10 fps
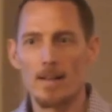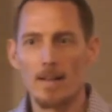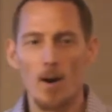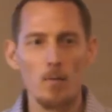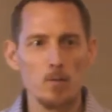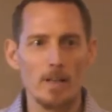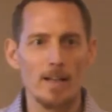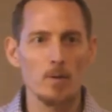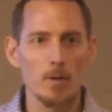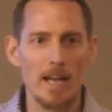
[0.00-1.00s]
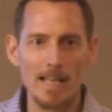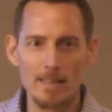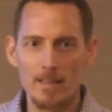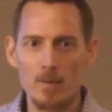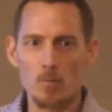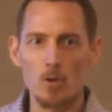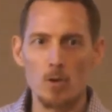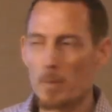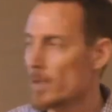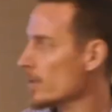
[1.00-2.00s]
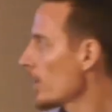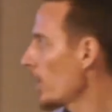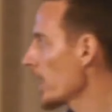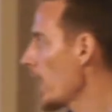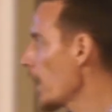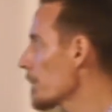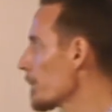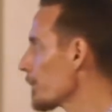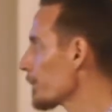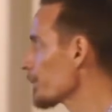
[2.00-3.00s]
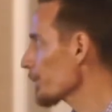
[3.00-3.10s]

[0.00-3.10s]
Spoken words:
Hopefully every hand in the room is going up.